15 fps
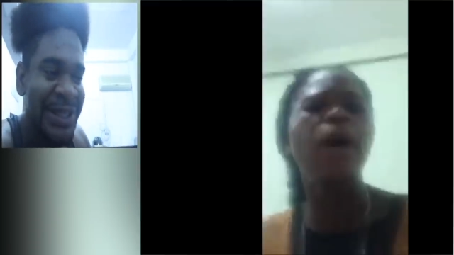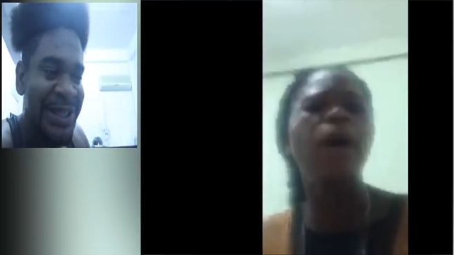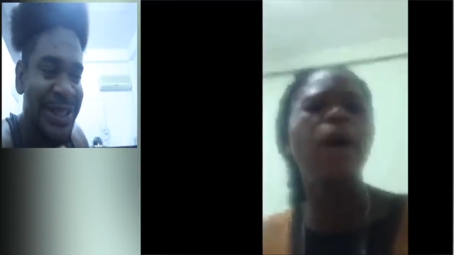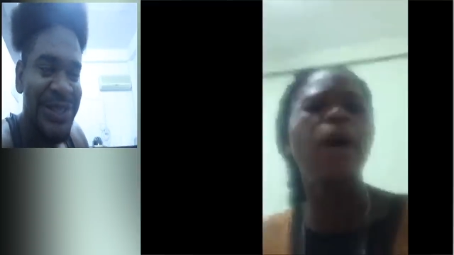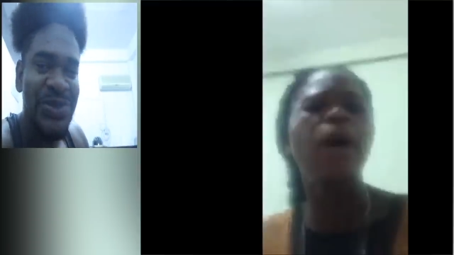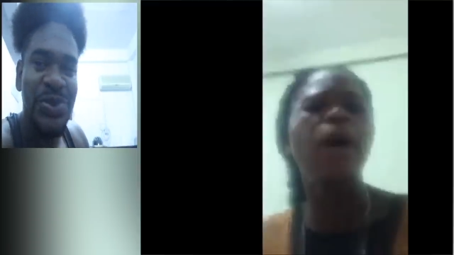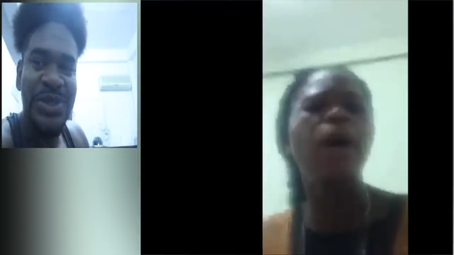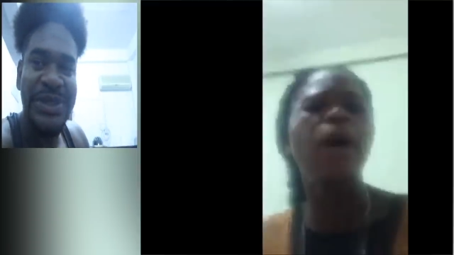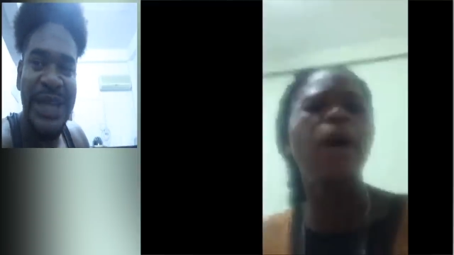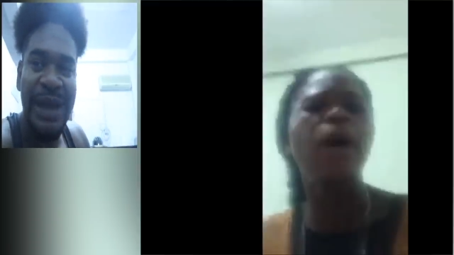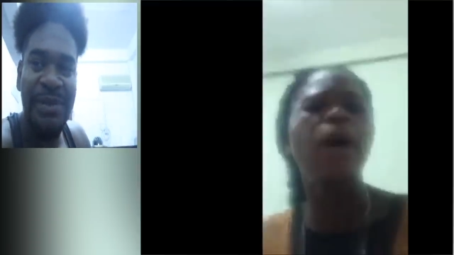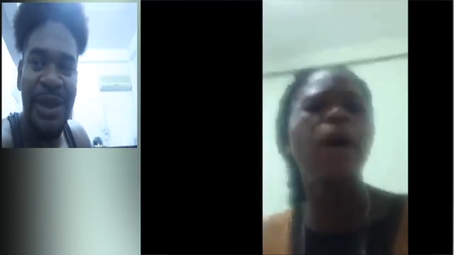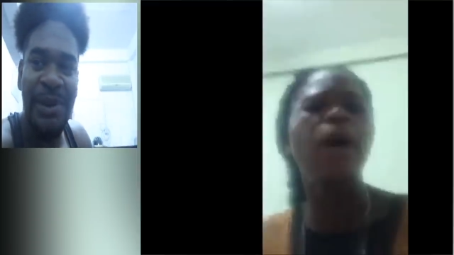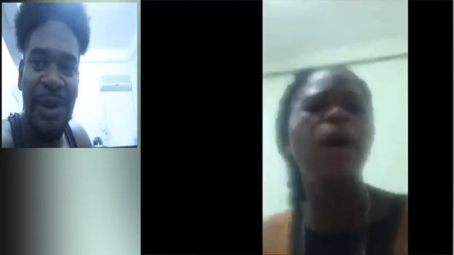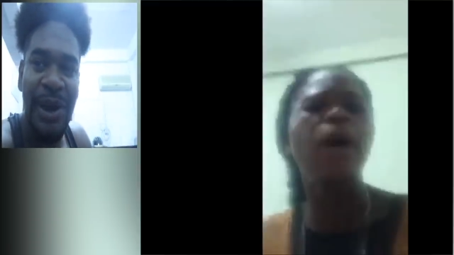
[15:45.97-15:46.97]
it's good
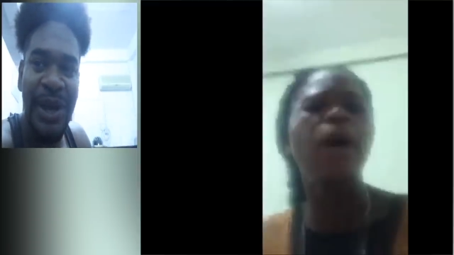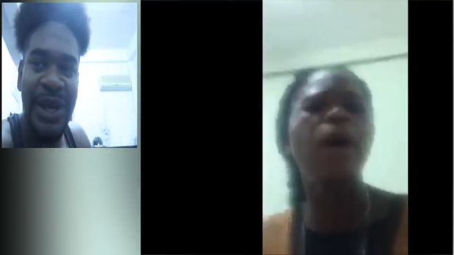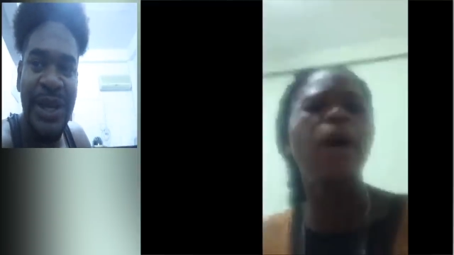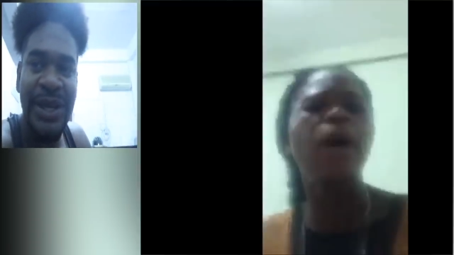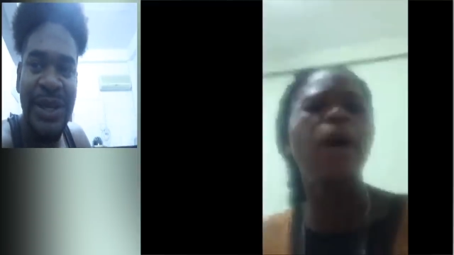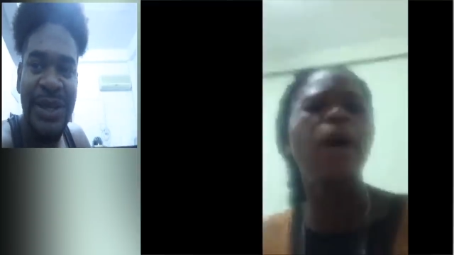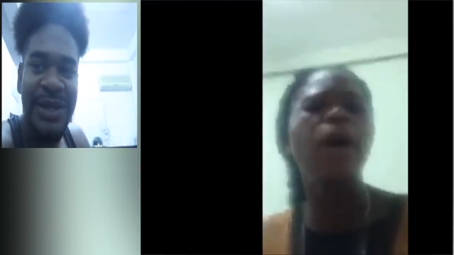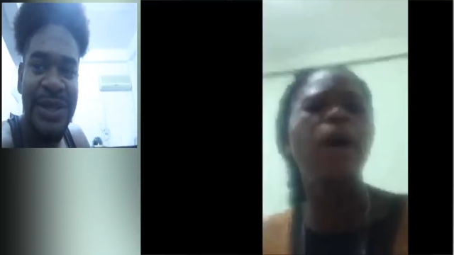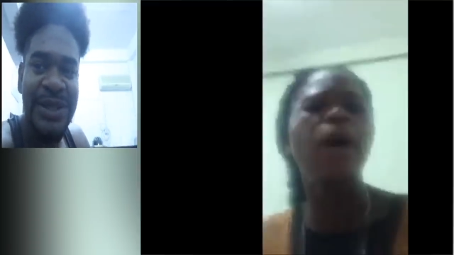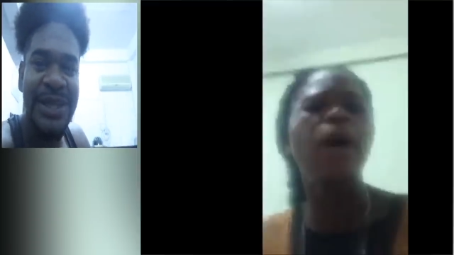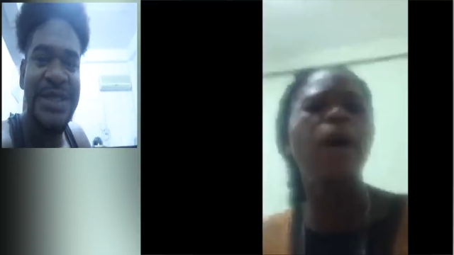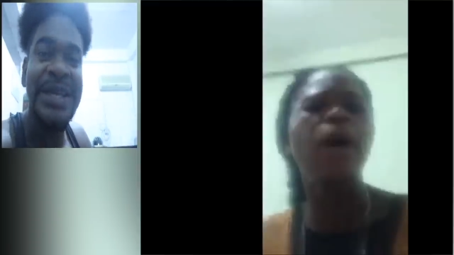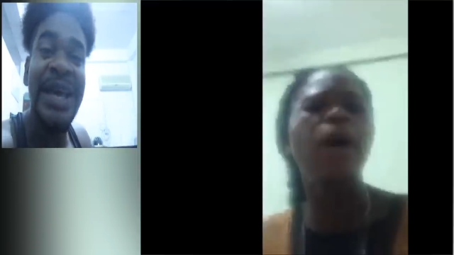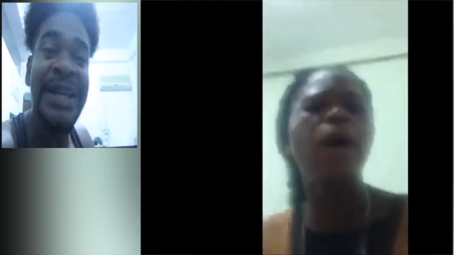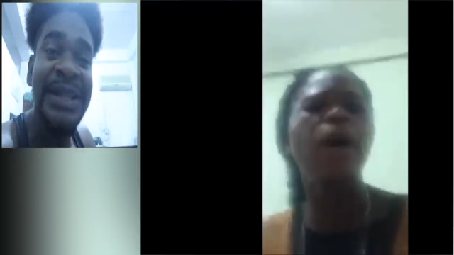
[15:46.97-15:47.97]
time, my boy. They
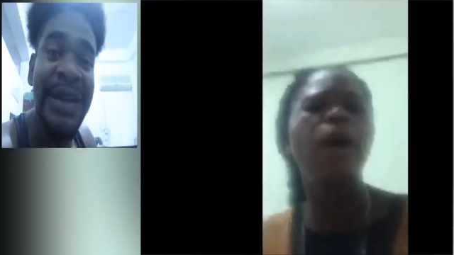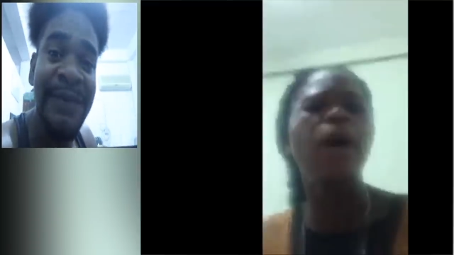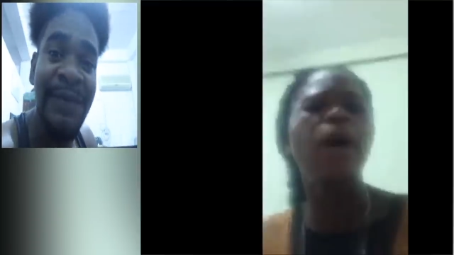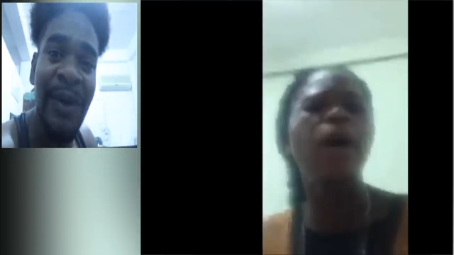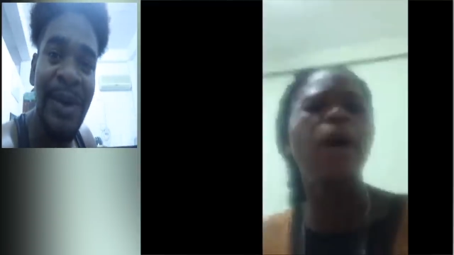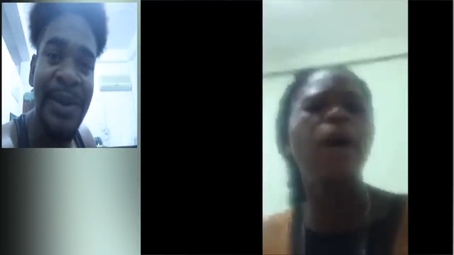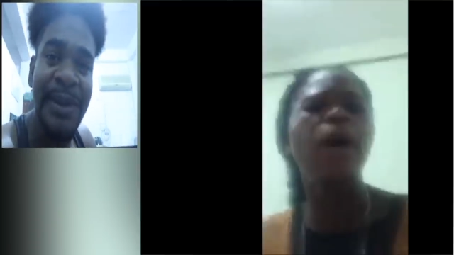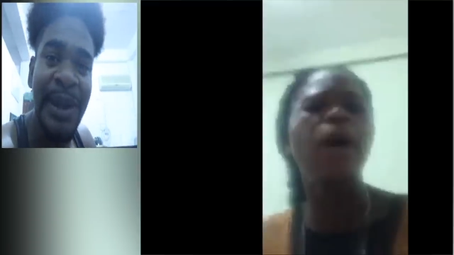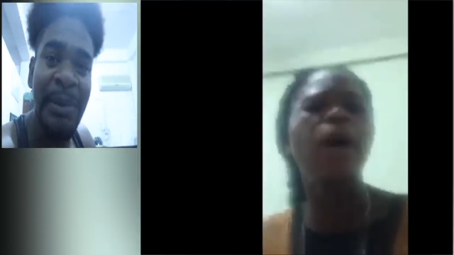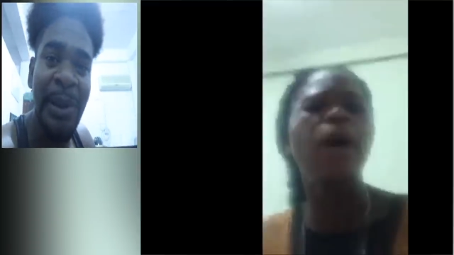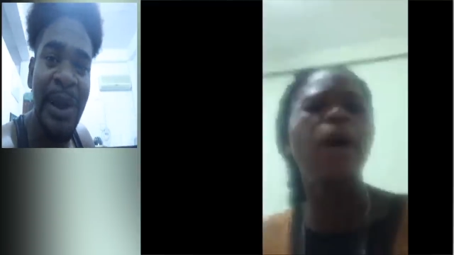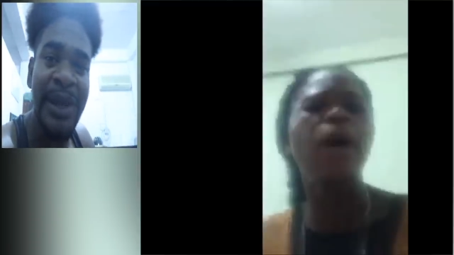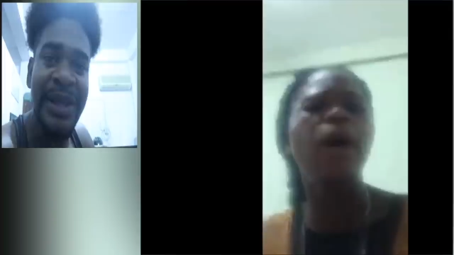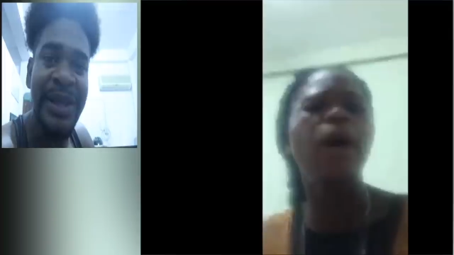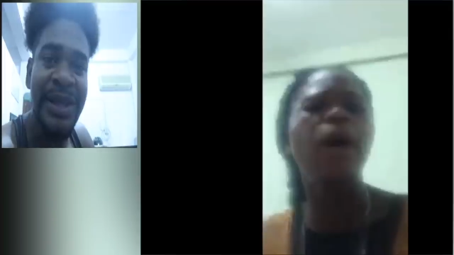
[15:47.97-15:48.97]
sending for you know,
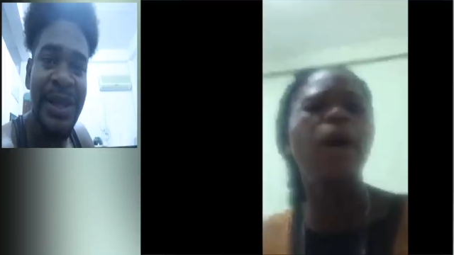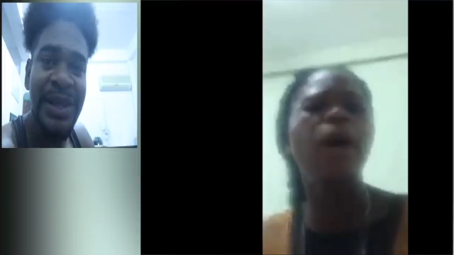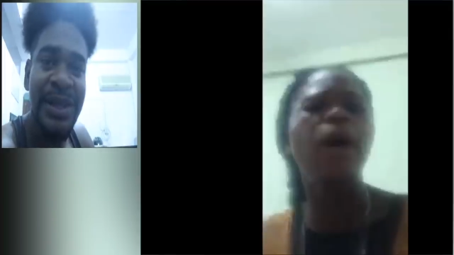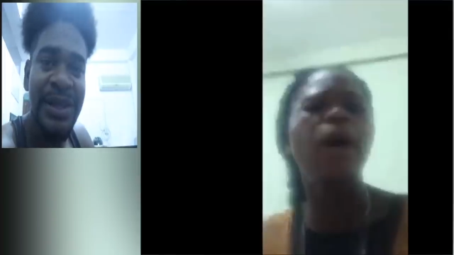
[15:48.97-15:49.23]
boy.